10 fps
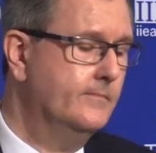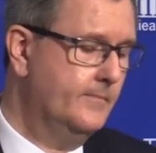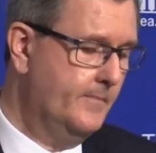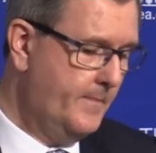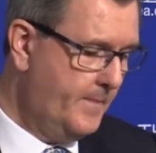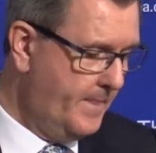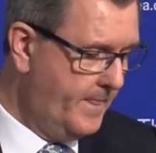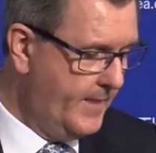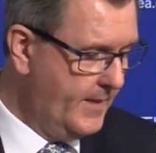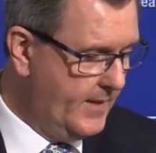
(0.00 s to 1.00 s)

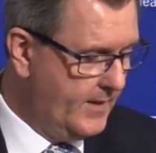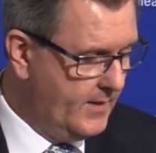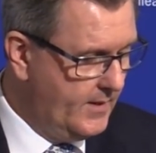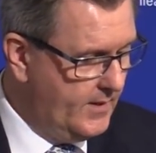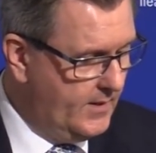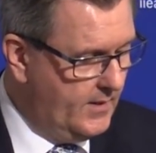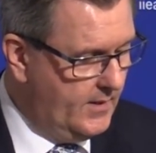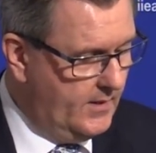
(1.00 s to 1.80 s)
(silence)